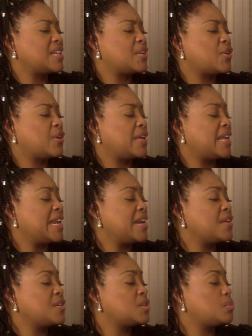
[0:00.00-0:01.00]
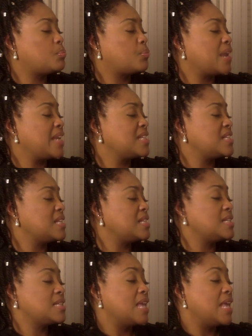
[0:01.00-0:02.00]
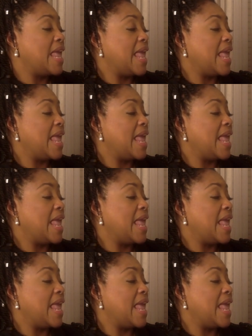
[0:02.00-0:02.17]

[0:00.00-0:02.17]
in her ears, bracelets,